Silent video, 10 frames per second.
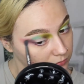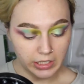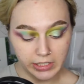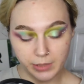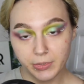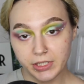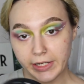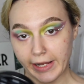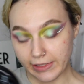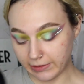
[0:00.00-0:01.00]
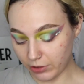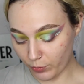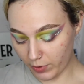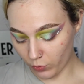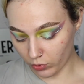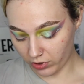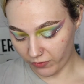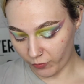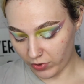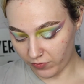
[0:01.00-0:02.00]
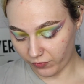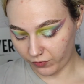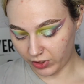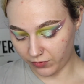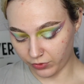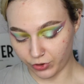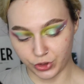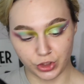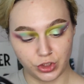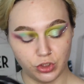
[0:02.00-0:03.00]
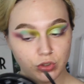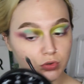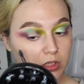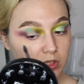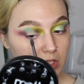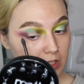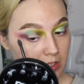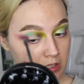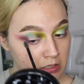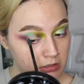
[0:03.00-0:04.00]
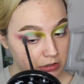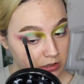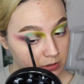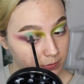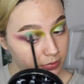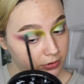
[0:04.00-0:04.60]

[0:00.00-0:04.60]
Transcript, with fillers: And I'm gonna take a little bit more of Mint Fever just to get that nice and